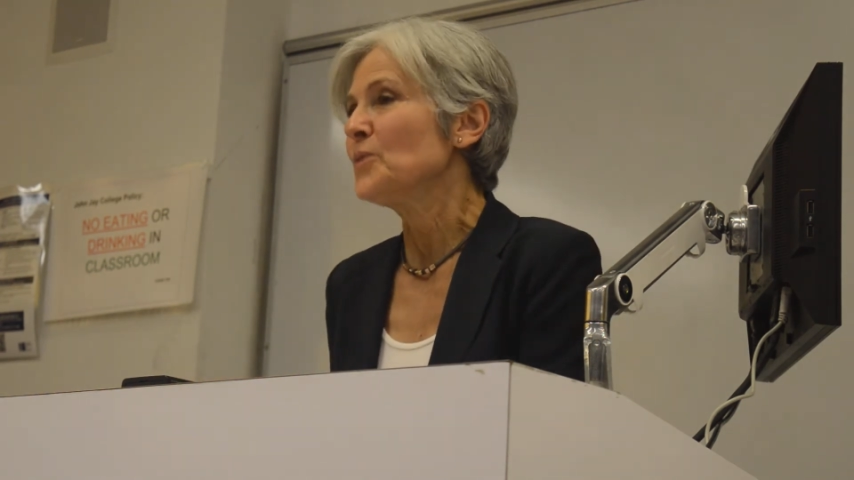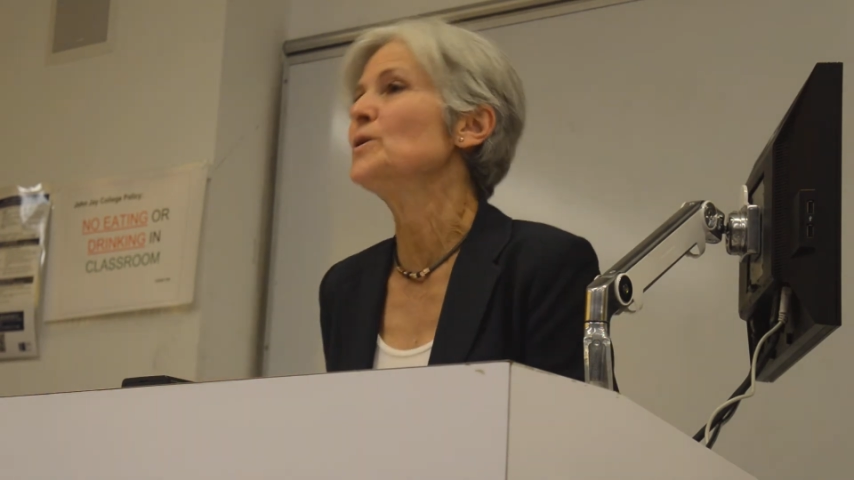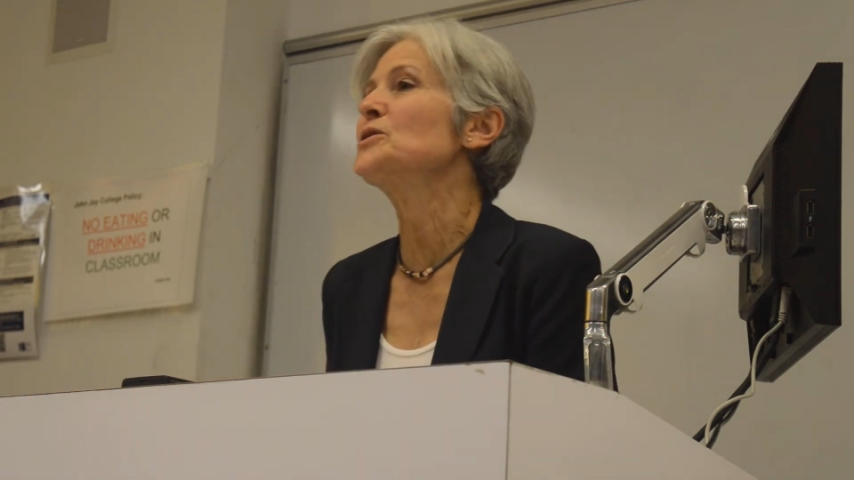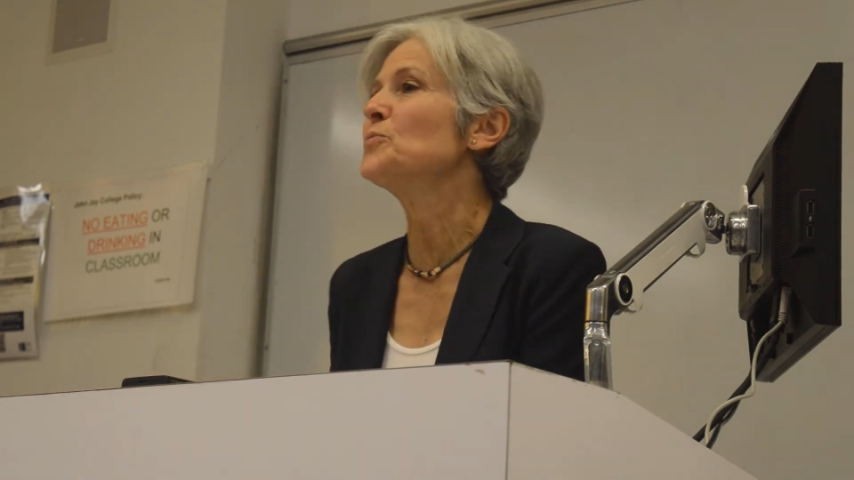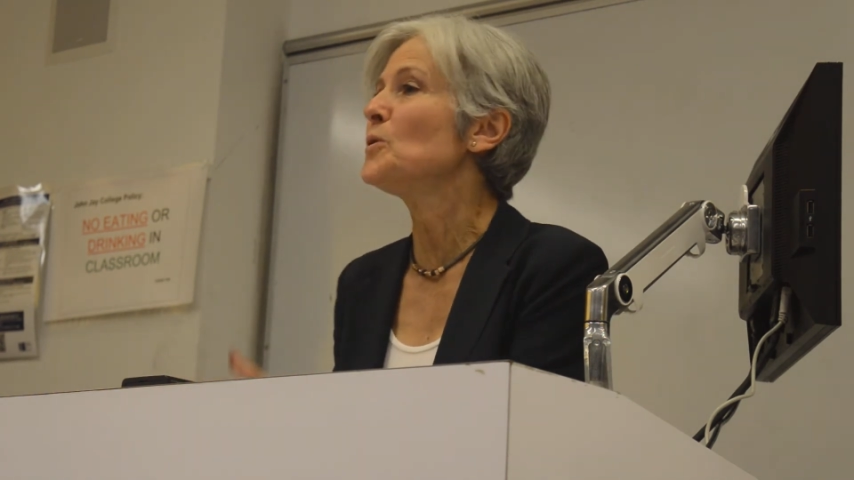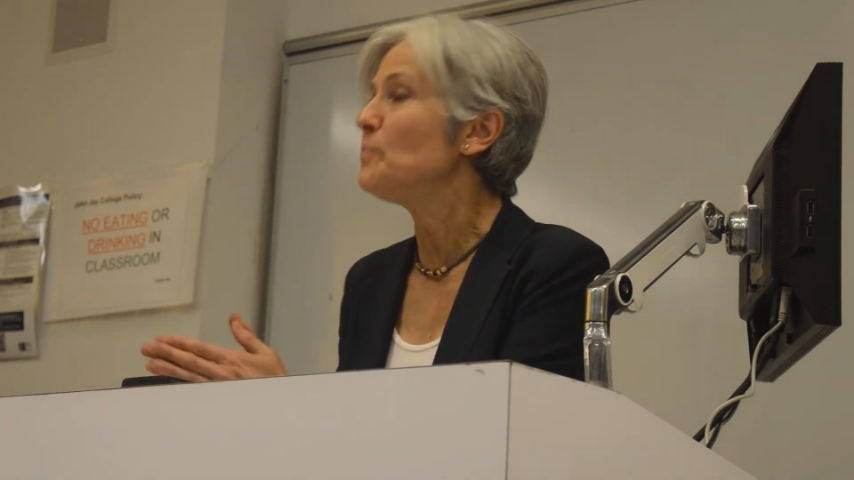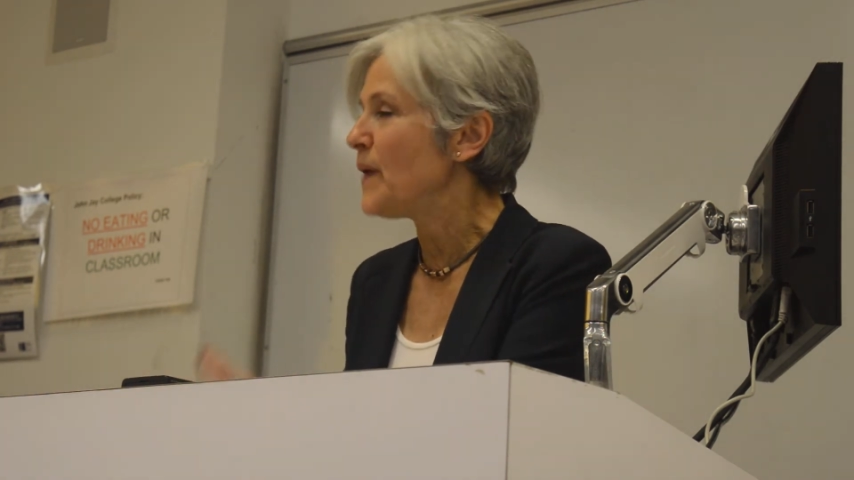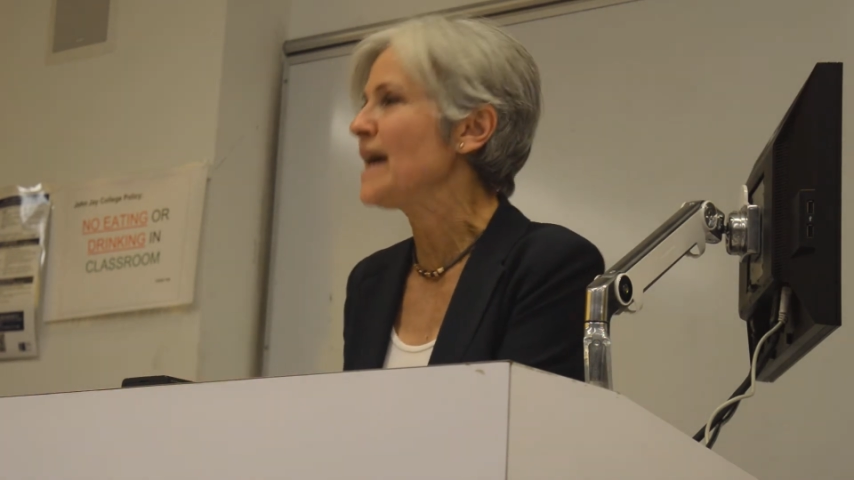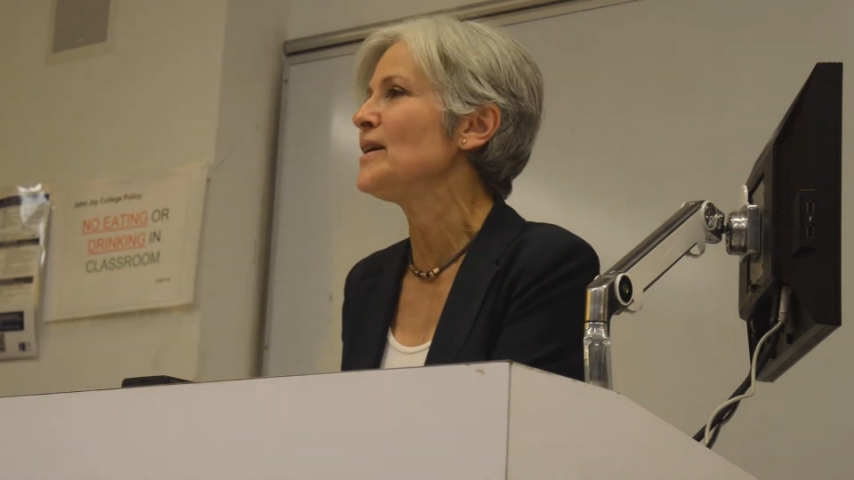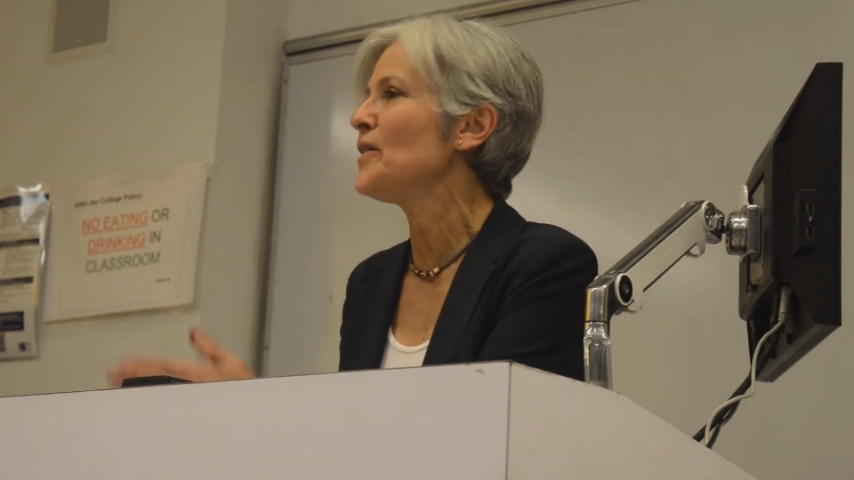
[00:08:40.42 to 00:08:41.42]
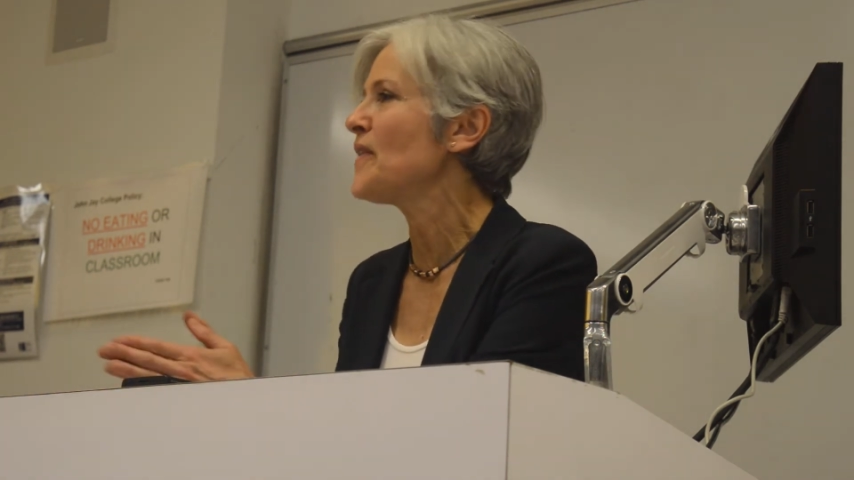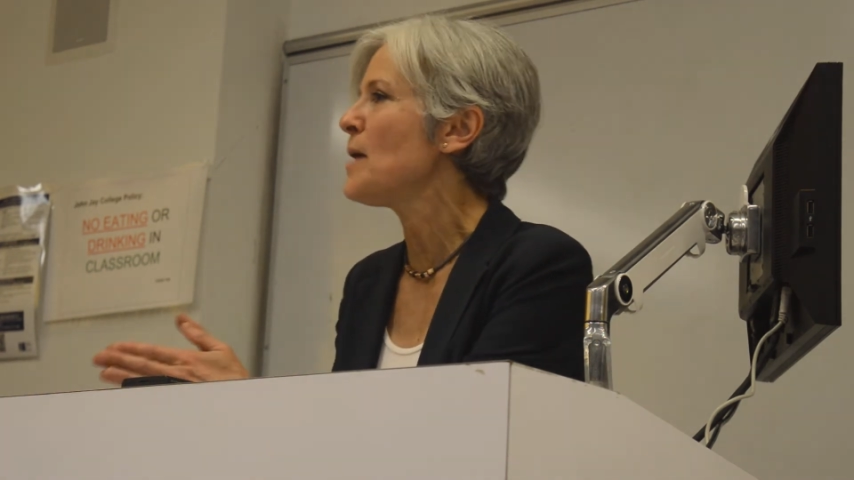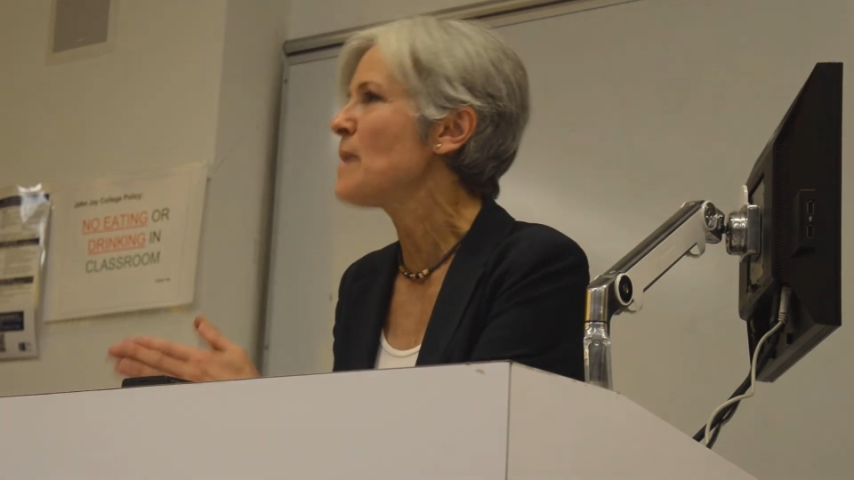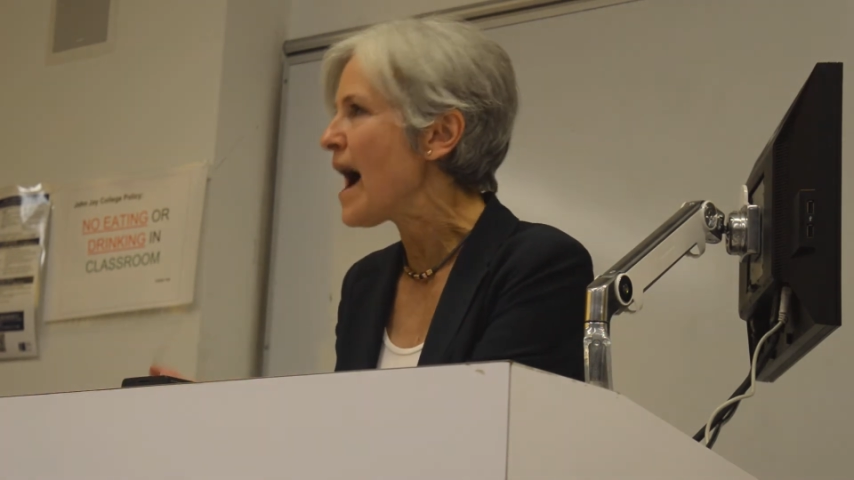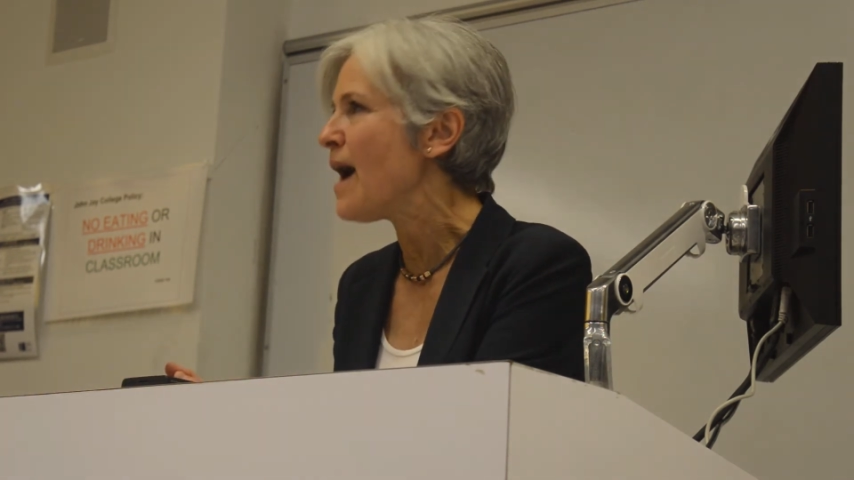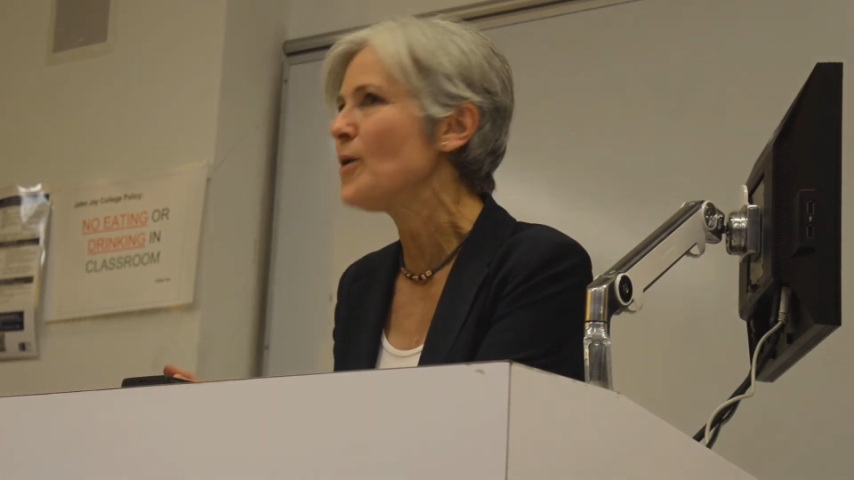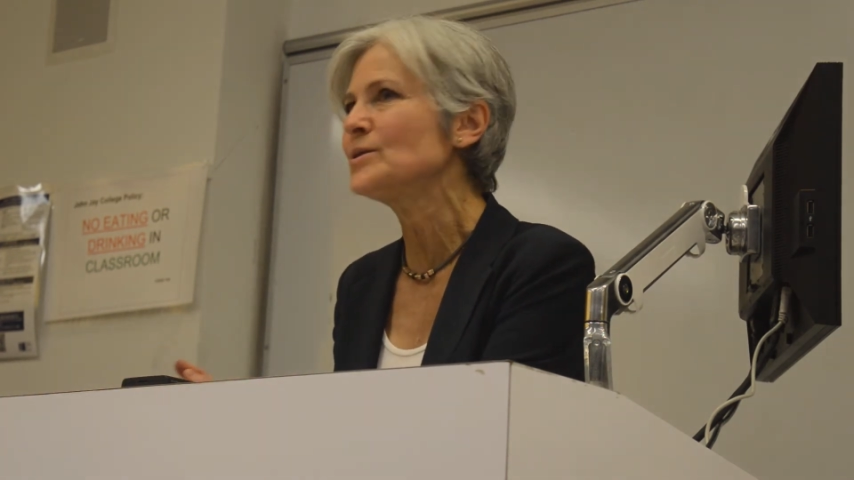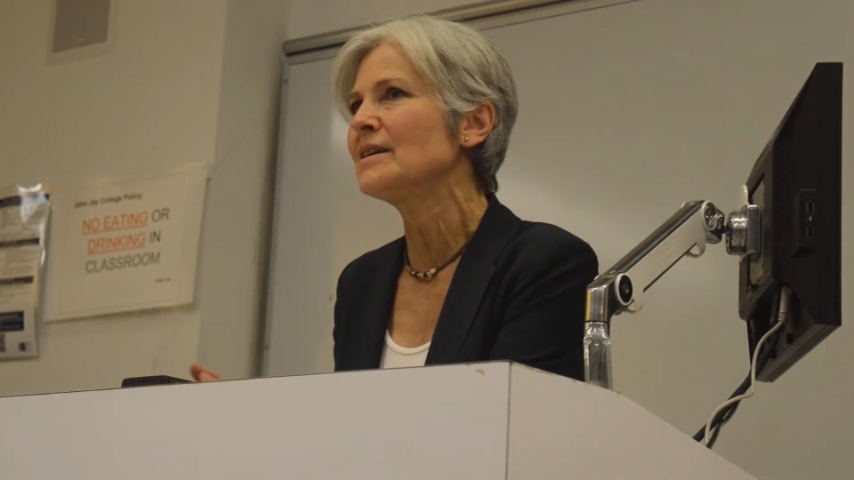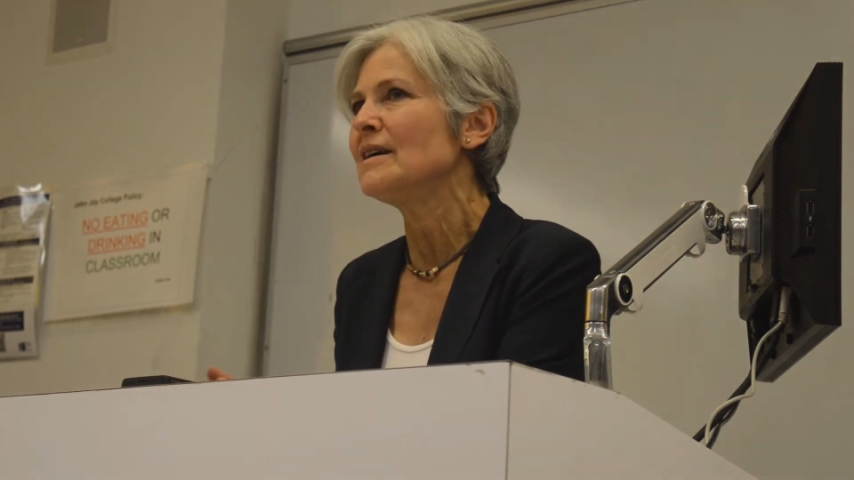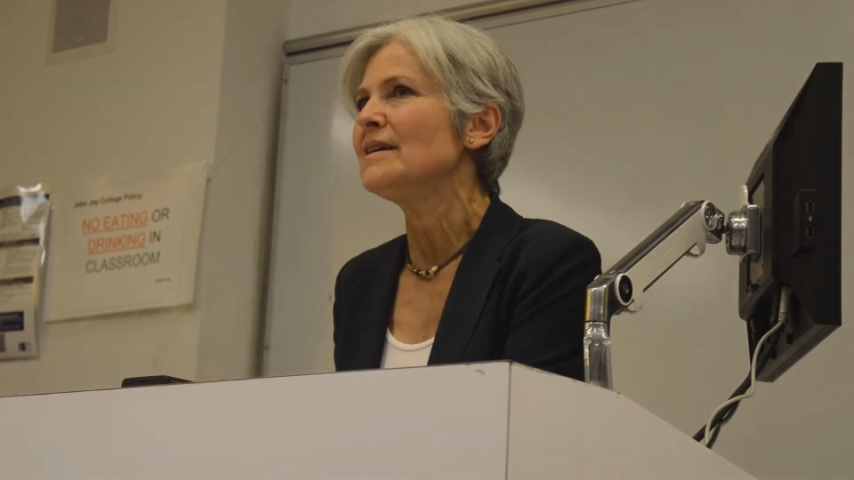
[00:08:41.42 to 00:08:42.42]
which will bail them out,